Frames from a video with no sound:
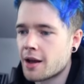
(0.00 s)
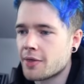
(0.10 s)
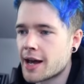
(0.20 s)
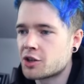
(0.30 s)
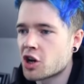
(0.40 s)

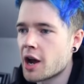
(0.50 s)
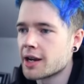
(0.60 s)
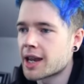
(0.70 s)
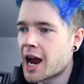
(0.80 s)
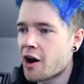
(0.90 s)
And that
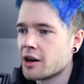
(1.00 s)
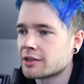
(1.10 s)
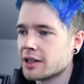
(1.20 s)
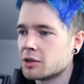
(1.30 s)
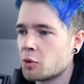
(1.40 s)
giant
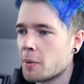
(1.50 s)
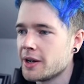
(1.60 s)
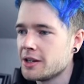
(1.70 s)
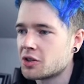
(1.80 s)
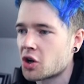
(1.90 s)
carrot is what
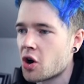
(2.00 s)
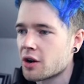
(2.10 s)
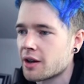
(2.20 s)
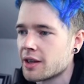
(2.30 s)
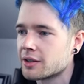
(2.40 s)
we need to
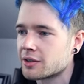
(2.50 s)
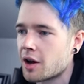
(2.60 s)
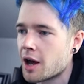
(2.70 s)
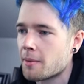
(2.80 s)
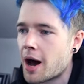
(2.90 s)
conquer this
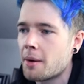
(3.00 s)
time.